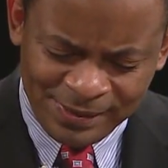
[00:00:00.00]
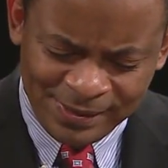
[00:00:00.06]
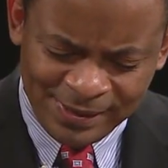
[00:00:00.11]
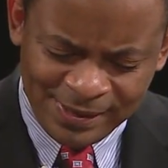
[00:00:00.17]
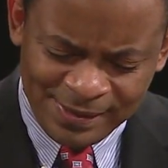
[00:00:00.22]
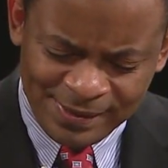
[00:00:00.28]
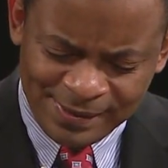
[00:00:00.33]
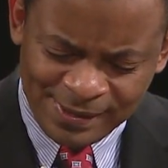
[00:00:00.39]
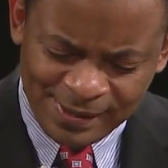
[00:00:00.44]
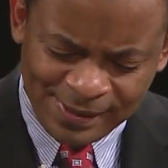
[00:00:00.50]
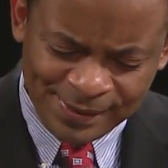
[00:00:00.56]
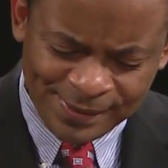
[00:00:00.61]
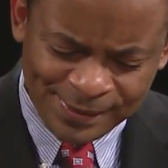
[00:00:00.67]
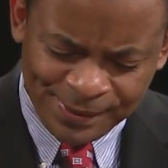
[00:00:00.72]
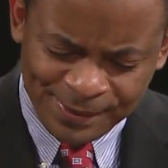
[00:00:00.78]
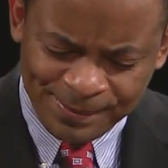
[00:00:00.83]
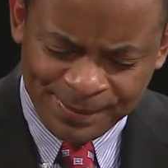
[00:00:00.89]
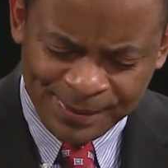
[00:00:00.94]
can you talk a
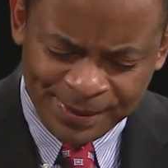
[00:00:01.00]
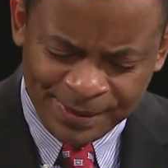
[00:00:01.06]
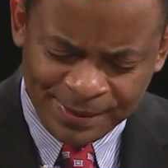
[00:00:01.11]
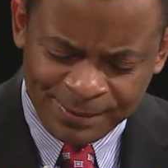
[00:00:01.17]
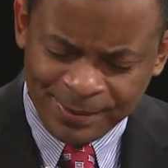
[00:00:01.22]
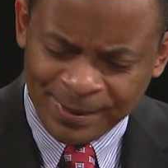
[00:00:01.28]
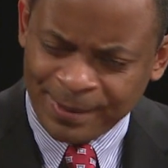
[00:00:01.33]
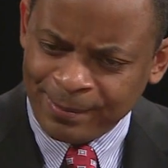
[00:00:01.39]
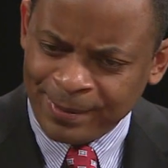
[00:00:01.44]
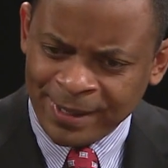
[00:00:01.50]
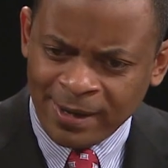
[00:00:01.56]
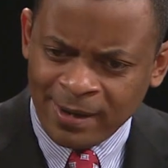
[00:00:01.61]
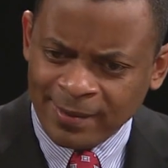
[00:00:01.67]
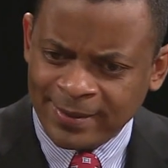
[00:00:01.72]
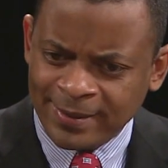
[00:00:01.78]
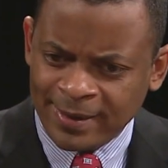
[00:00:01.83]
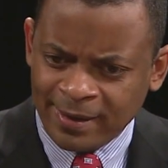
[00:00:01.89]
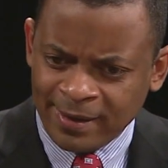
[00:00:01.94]
little bit, we
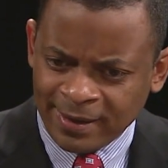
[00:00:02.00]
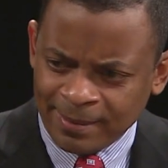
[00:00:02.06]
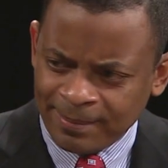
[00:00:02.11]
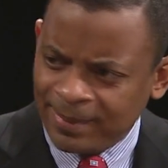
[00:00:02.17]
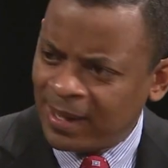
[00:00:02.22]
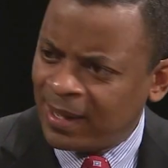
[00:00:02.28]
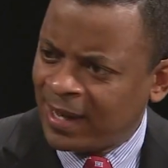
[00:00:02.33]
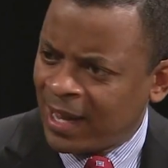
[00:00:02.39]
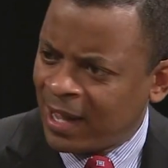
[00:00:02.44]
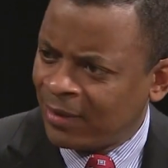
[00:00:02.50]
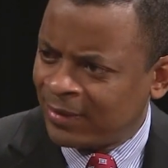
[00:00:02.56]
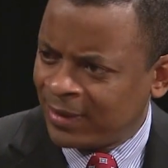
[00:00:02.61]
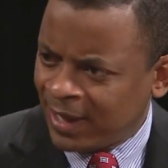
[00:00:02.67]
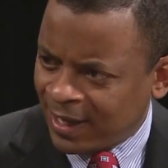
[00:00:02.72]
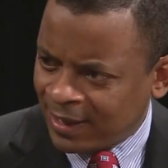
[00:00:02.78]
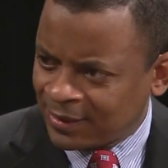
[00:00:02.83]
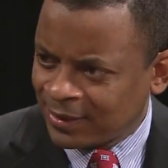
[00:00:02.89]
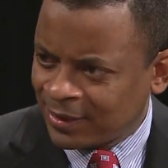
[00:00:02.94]
all talk about how
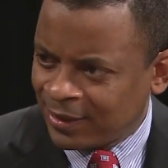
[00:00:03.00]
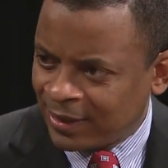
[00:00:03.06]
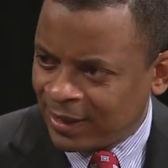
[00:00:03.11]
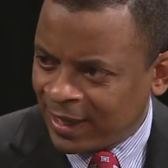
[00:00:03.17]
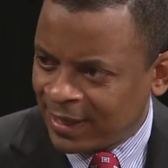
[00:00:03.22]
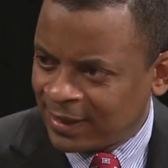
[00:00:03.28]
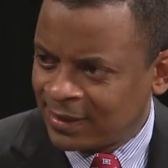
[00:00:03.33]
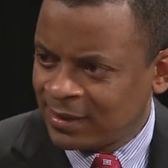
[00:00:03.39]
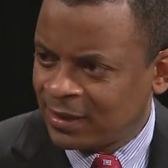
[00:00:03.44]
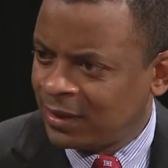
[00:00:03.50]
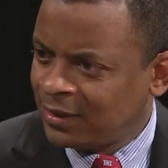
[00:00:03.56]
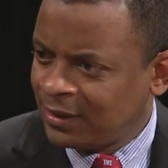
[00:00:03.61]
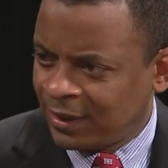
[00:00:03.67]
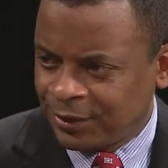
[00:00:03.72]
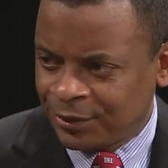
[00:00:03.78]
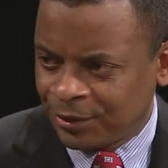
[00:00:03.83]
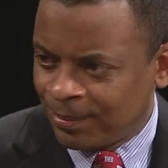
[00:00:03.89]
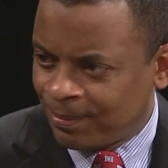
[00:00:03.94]
NASCAR has such
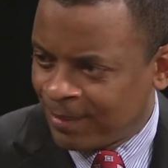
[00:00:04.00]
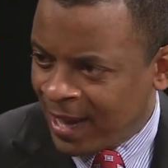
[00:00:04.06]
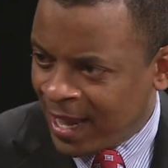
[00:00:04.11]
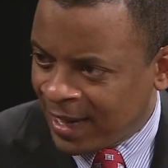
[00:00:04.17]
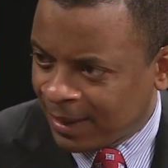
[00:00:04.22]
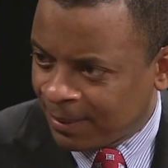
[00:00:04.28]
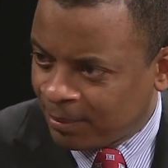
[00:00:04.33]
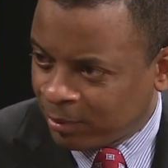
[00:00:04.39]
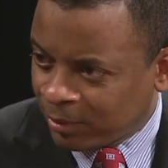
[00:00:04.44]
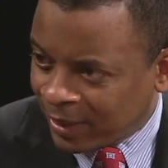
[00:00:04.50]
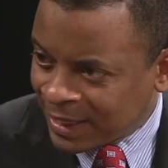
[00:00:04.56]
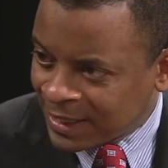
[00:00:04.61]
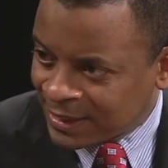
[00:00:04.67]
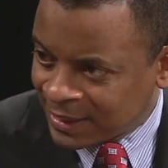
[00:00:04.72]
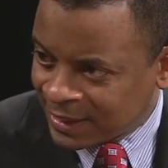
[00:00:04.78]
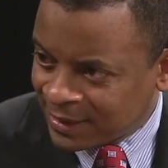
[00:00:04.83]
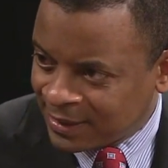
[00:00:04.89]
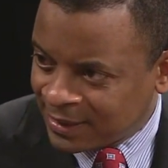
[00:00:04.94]
a dramatic
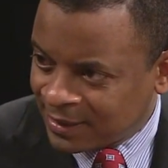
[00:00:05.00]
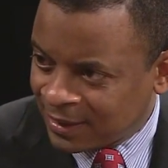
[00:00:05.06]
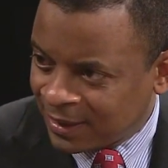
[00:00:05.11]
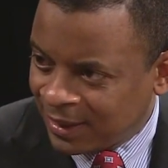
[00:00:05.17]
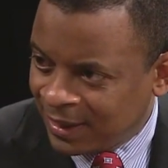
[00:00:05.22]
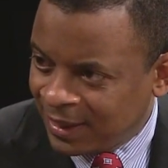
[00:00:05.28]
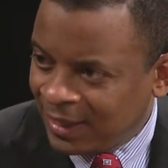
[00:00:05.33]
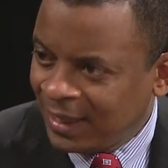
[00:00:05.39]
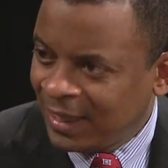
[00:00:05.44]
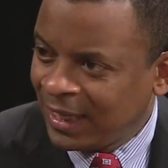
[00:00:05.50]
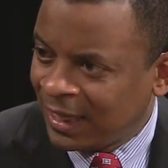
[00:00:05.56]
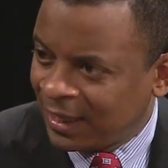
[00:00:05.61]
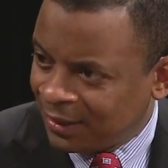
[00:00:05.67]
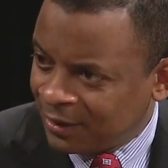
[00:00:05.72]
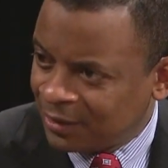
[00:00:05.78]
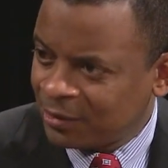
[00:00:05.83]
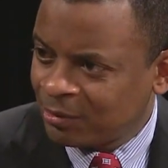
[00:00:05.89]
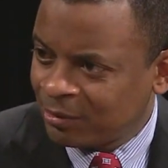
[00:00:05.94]
presence in
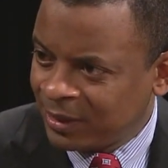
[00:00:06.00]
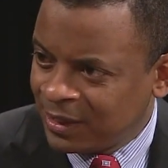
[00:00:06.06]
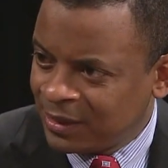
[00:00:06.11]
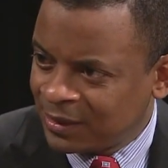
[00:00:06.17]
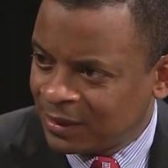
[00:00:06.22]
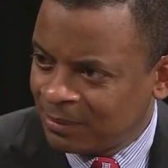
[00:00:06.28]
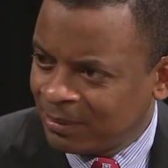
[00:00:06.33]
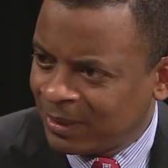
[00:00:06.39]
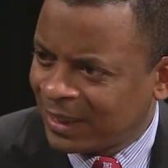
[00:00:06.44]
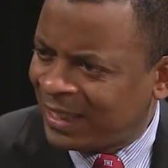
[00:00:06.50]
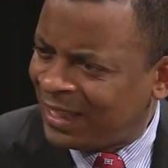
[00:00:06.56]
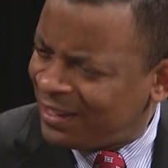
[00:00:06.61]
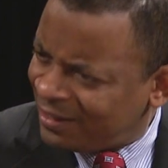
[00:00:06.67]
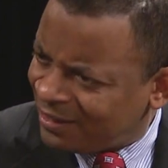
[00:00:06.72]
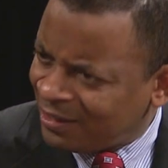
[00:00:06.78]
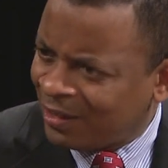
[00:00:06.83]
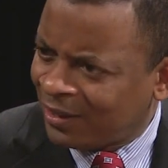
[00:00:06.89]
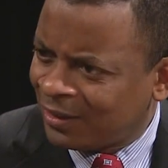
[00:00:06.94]
this region, but can you
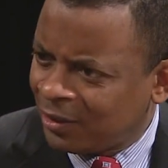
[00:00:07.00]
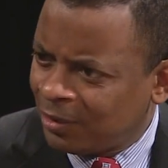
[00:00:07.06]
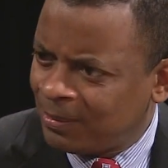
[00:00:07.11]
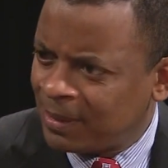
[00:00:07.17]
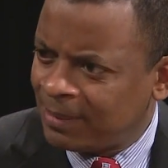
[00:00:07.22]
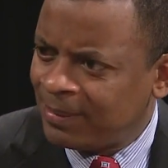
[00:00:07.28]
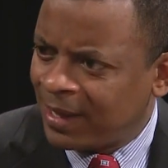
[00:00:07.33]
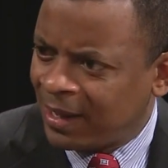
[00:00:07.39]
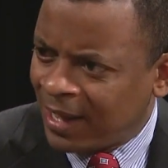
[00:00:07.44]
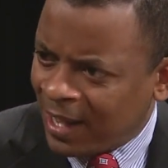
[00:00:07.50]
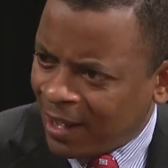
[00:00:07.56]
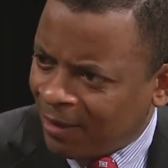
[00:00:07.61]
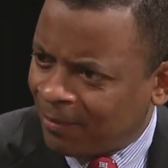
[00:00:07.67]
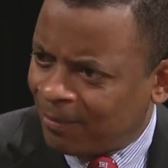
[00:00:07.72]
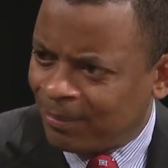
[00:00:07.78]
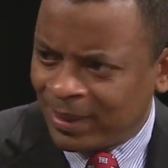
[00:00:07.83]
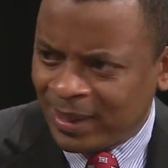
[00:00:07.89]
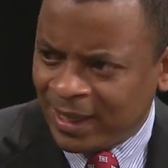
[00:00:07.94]
talk a little bit about how
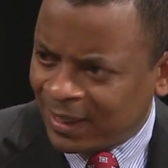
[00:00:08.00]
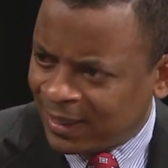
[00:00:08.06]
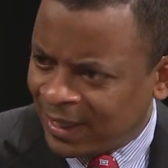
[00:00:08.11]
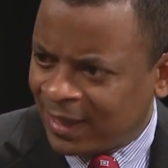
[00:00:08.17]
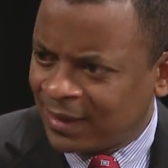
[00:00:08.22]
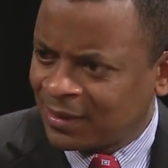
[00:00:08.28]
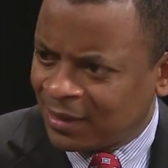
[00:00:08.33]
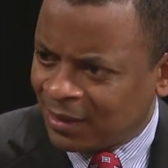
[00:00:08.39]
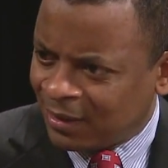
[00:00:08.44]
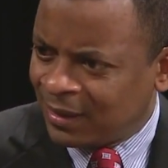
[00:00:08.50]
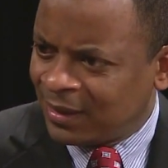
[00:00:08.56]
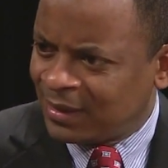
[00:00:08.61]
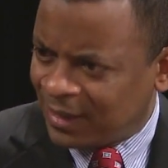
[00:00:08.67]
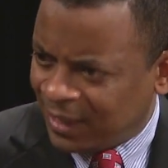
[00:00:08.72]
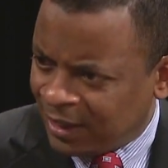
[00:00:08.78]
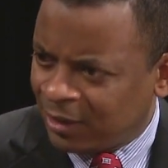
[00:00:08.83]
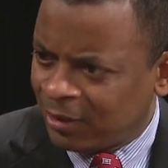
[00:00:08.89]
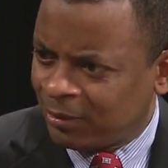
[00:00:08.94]
big NASCAR is
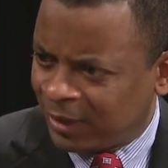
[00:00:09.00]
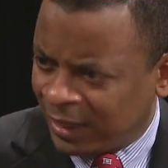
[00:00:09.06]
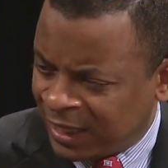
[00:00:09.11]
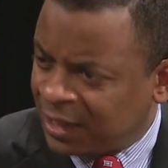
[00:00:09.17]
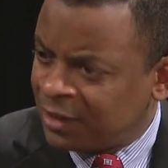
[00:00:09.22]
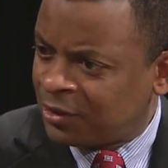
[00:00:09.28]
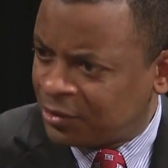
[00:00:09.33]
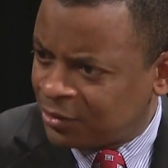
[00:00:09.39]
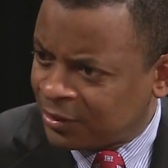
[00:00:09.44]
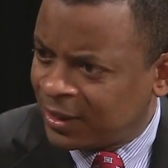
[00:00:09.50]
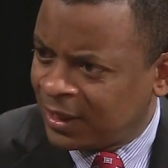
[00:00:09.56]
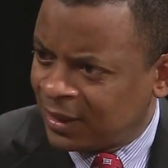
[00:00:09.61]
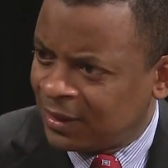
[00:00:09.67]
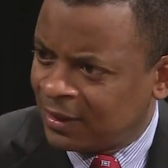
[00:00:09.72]
here, the industry?